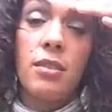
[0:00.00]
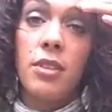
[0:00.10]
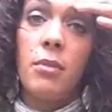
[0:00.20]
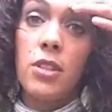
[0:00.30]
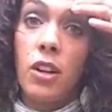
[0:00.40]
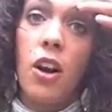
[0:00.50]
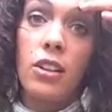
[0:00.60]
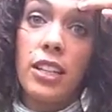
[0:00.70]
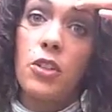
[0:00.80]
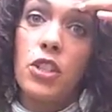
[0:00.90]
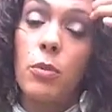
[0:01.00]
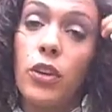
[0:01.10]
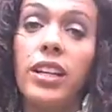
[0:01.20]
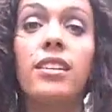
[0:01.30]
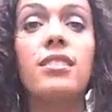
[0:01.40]
Sometimes they're called energy
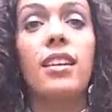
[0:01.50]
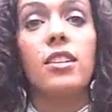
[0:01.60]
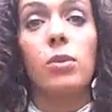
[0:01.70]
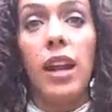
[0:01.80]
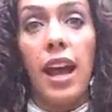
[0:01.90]
meridians. That's what